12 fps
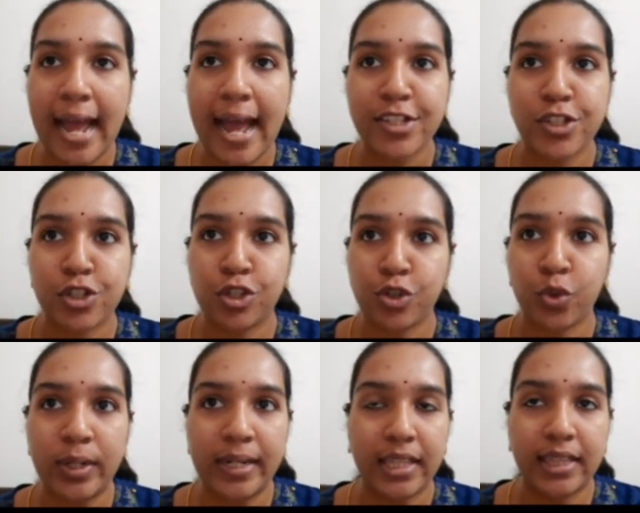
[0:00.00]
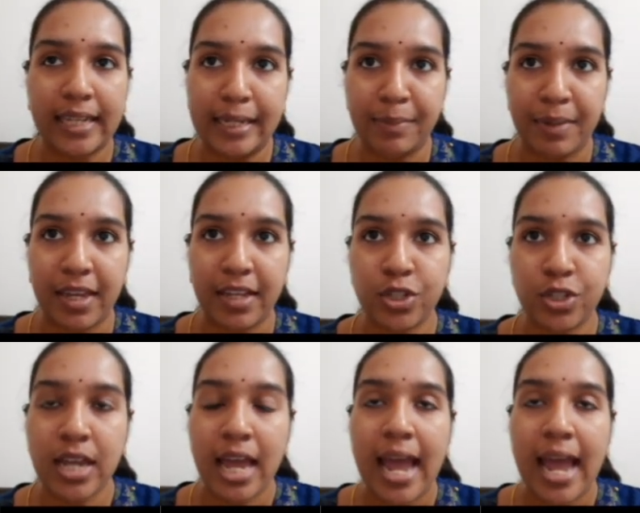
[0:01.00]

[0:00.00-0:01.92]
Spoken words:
as shown in the image